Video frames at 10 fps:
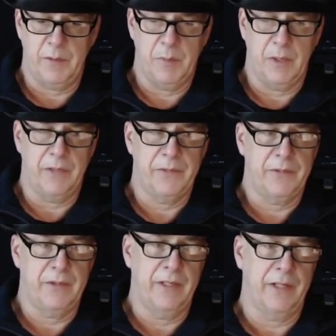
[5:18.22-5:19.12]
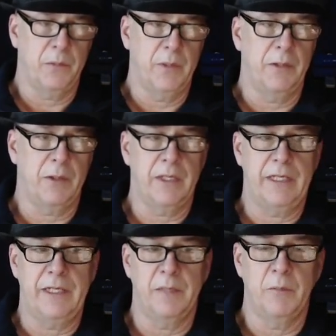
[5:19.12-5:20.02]
plus, and that's without
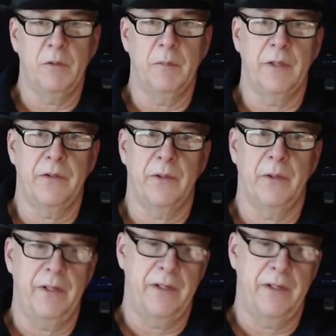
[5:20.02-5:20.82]
cleaning the movement. So I did